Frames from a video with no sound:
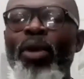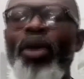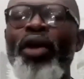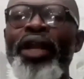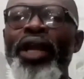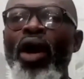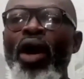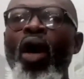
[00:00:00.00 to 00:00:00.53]

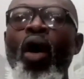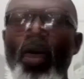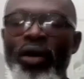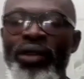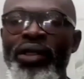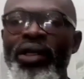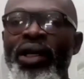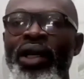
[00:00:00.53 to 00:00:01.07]
money
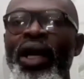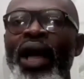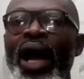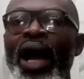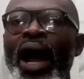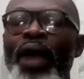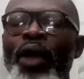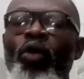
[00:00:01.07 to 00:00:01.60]
on,
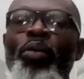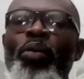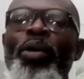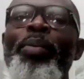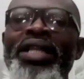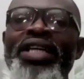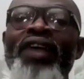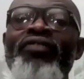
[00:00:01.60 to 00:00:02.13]
it will
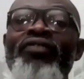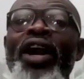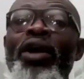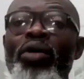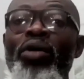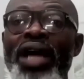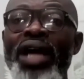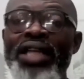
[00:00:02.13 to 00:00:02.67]
be better. A
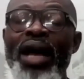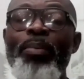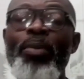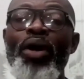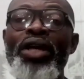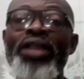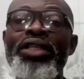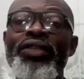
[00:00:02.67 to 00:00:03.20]
very good
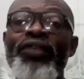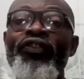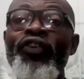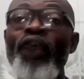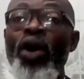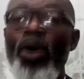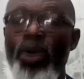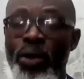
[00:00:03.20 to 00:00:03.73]
example is
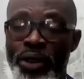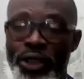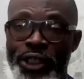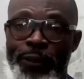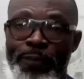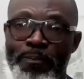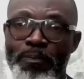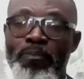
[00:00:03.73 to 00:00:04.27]
food.
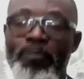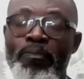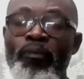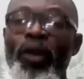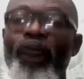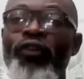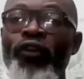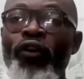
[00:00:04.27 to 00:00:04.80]

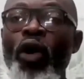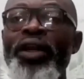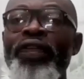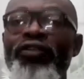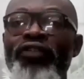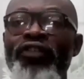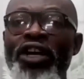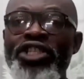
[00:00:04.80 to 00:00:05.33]
Food
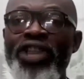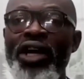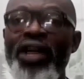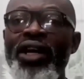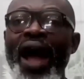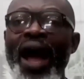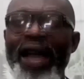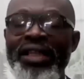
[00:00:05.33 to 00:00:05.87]

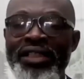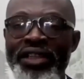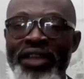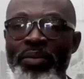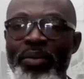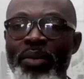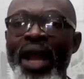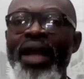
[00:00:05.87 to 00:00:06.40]
inflation has
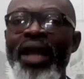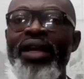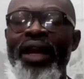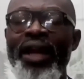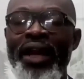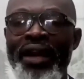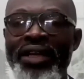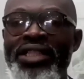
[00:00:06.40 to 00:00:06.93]
remained
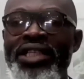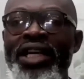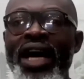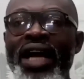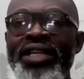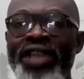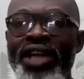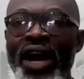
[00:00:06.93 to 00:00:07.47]
a
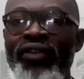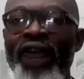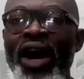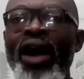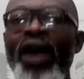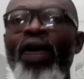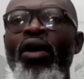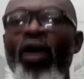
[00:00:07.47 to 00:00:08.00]
critical
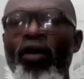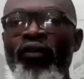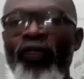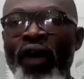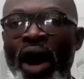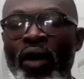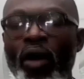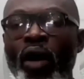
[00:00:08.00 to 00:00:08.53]
driver
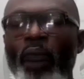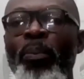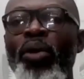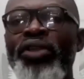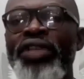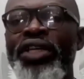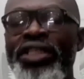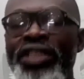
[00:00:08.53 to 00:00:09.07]
of our
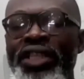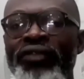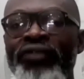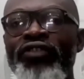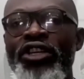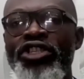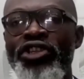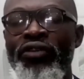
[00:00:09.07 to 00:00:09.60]
composite
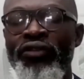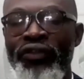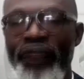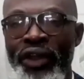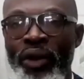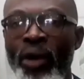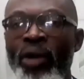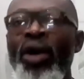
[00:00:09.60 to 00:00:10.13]
inflation
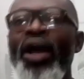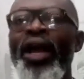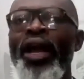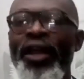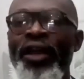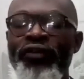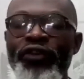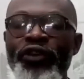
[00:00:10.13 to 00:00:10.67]
figure.
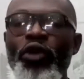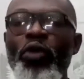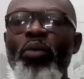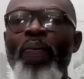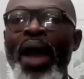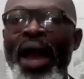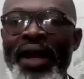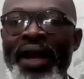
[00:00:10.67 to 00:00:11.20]
If you
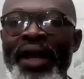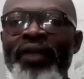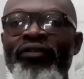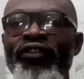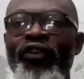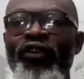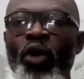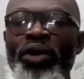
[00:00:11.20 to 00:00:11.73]
make
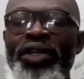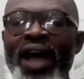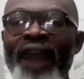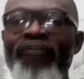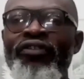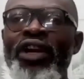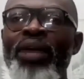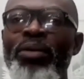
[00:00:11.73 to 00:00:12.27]
food
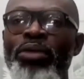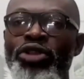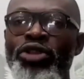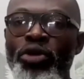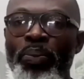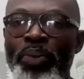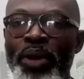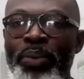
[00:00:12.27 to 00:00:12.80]
available
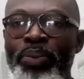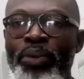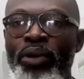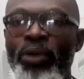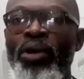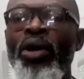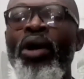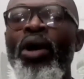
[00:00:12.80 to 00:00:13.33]
to
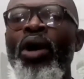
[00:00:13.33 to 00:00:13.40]
people,